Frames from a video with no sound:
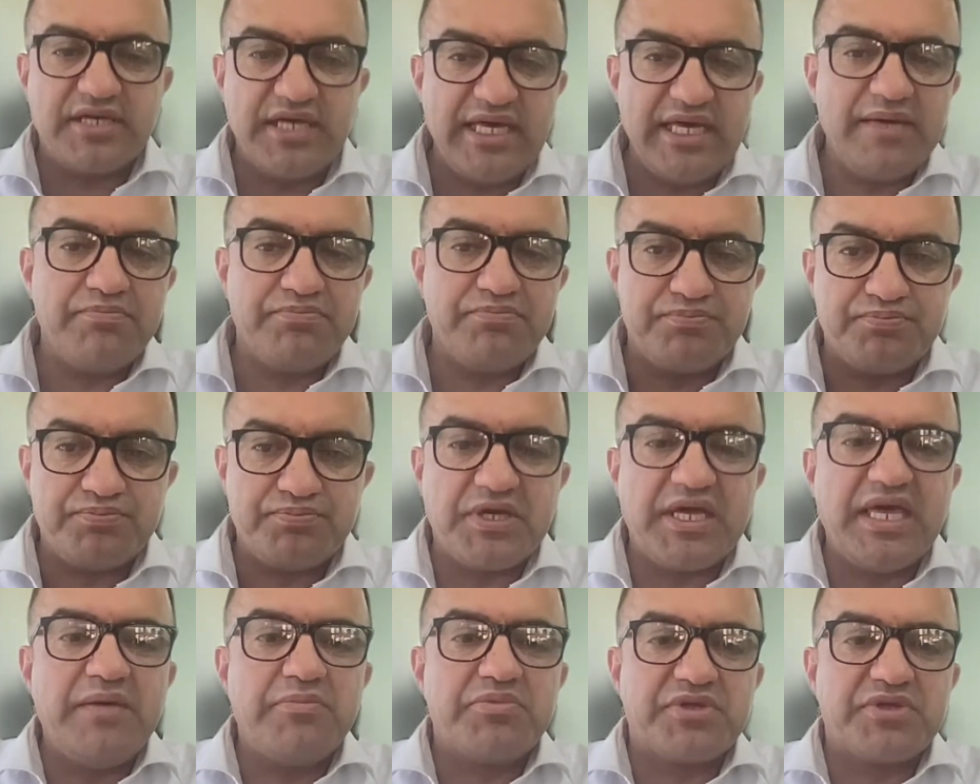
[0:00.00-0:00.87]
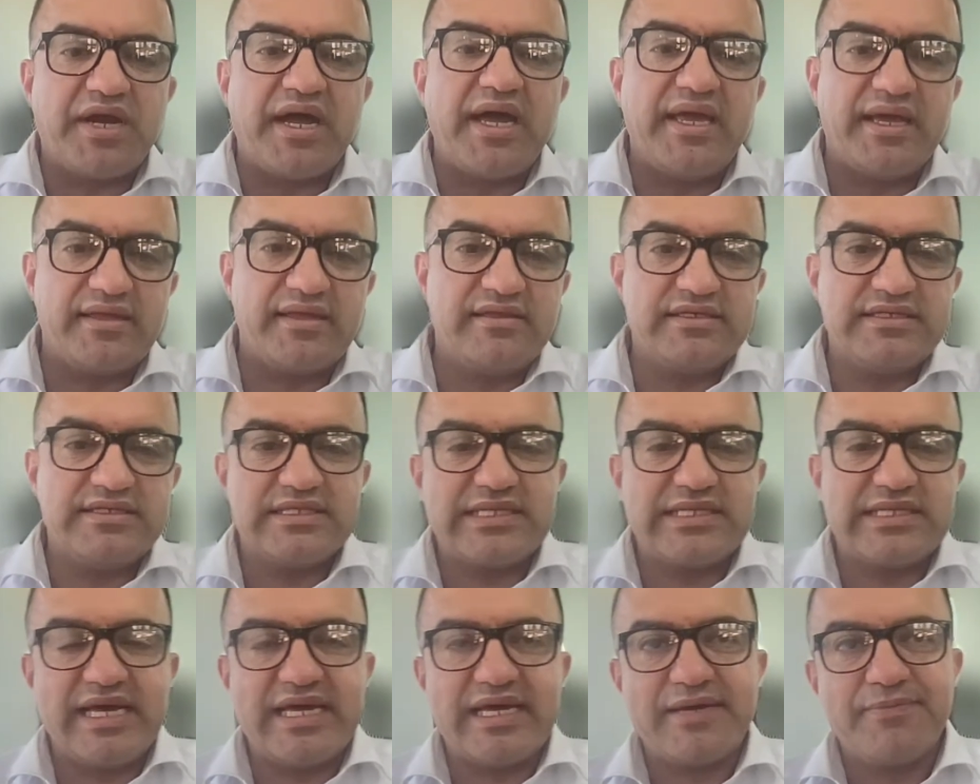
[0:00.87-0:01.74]
Keep trying. This
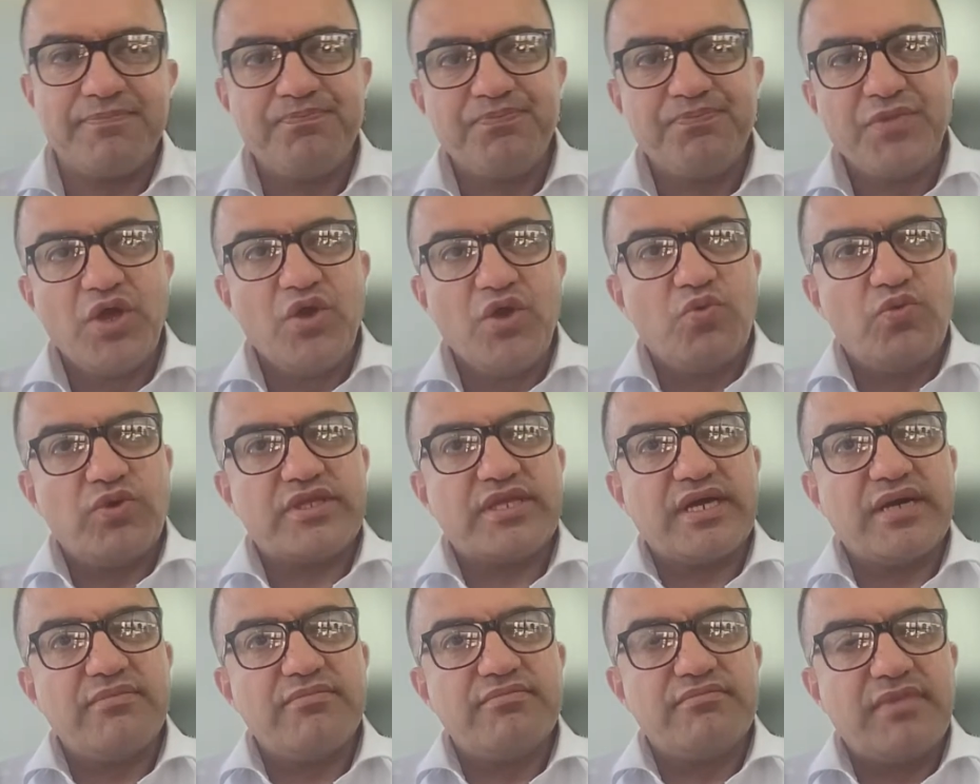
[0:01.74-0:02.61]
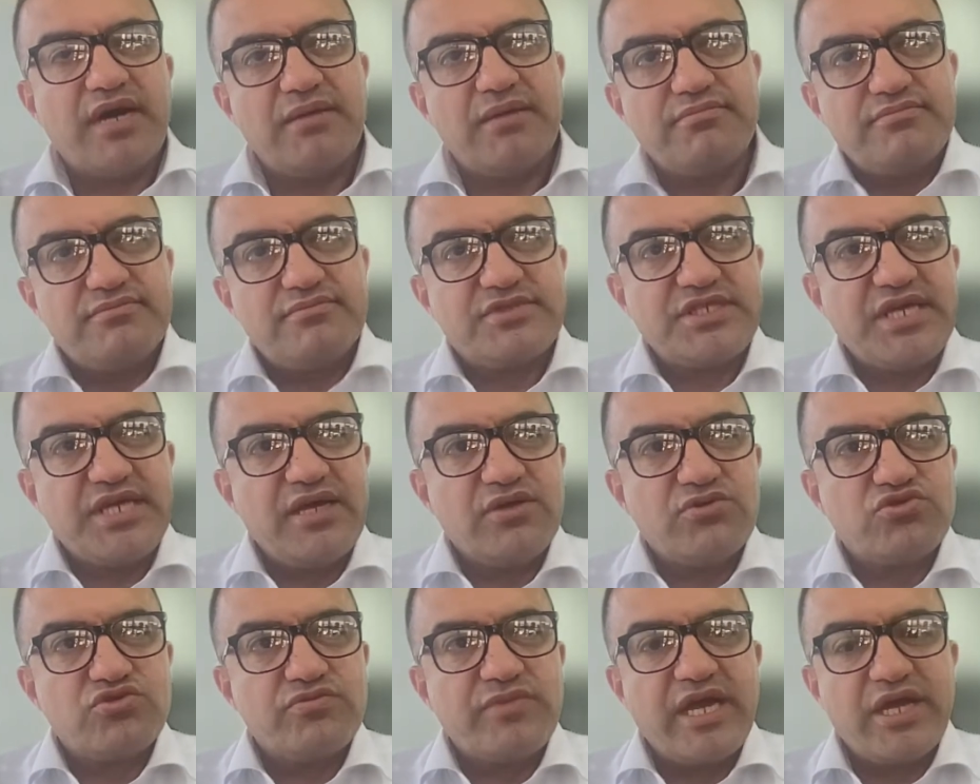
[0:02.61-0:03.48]
is like what I'm
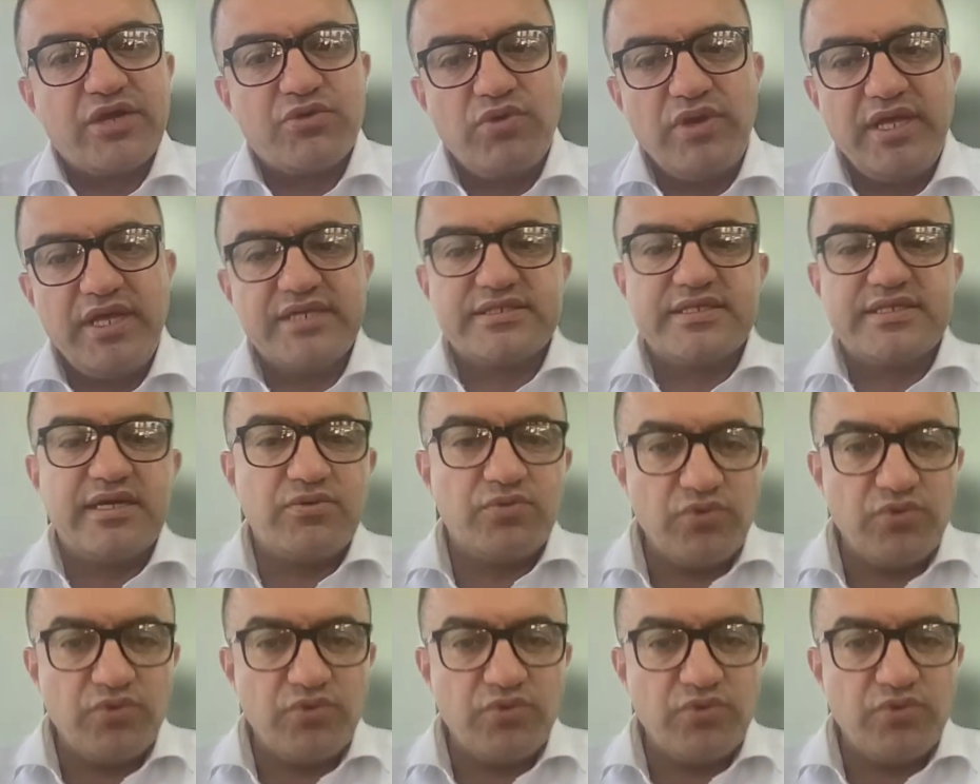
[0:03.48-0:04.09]
saying to my colleagues.